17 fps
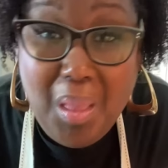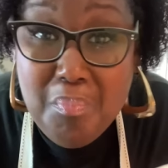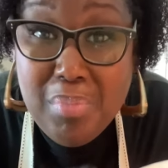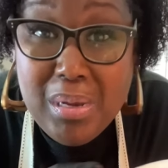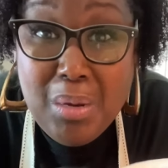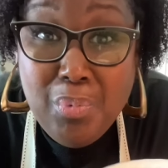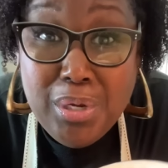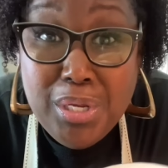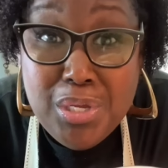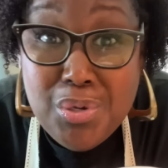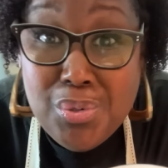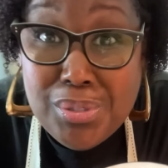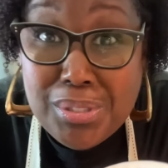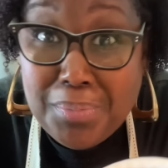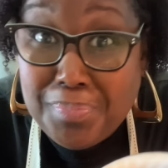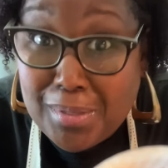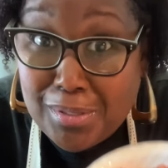but I wanna
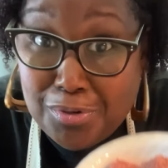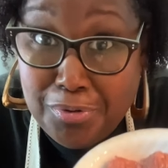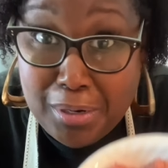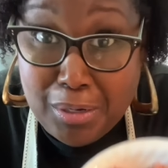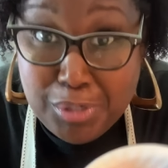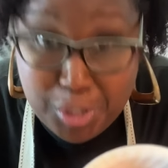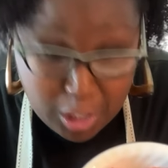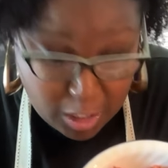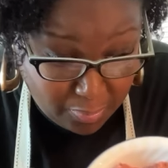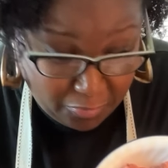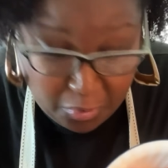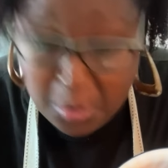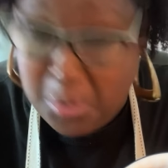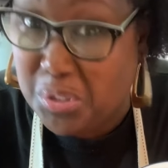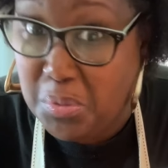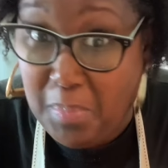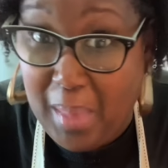use up this ground turkey
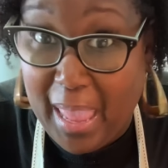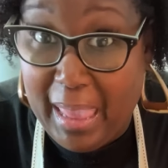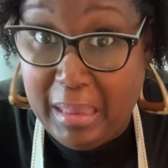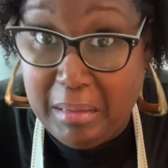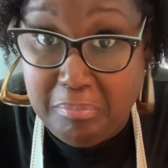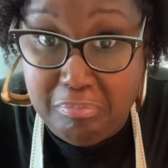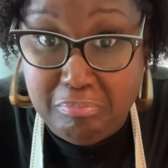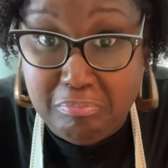before it goes bad.